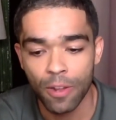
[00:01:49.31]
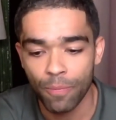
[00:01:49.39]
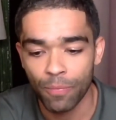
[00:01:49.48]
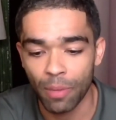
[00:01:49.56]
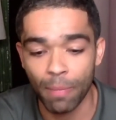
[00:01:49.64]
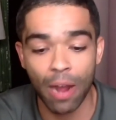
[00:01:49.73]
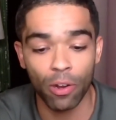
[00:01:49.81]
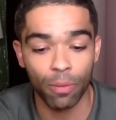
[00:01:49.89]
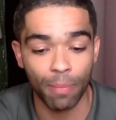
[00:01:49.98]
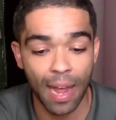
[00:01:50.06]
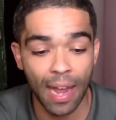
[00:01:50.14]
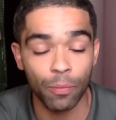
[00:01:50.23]
that Malcolm
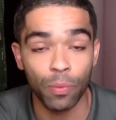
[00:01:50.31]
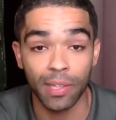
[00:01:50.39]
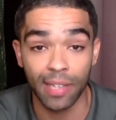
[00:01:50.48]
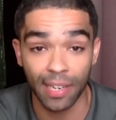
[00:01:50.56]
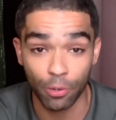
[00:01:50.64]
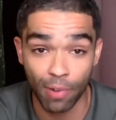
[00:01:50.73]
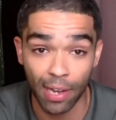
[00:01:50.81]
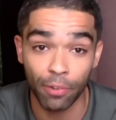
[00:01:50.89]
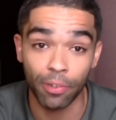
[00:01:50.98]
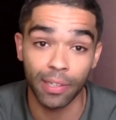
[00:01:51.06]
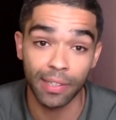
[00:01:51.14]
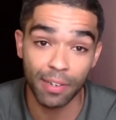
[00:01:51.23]
had with Dick
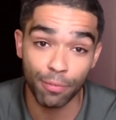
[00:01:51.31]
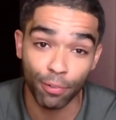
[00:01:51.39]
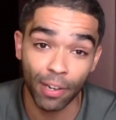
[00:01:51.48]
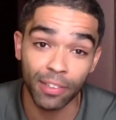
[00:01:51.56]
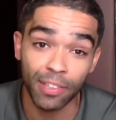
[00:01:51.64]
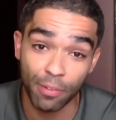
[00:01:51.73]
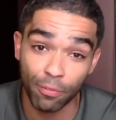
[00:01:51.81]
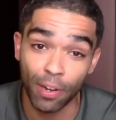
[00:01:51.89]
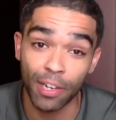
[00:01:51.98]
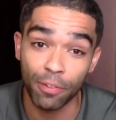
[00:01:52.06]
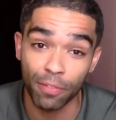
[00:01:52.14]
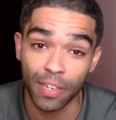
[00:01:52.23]
Gregory, dear friend, dear
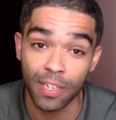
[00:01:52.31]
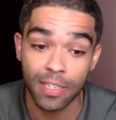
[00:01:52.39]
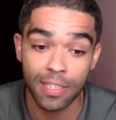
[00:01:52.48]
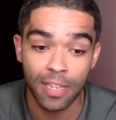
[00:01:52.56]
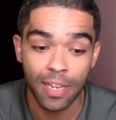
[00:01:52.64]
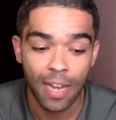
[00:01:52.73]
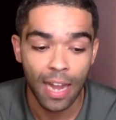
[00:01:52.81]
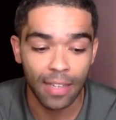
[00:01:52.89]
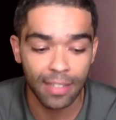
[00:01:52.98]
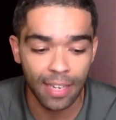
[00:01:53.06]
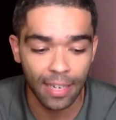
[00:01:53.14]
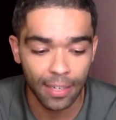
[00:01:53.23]
friend of his, and
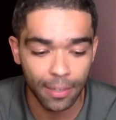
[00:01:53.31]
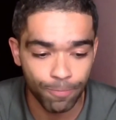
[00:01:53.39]
Dick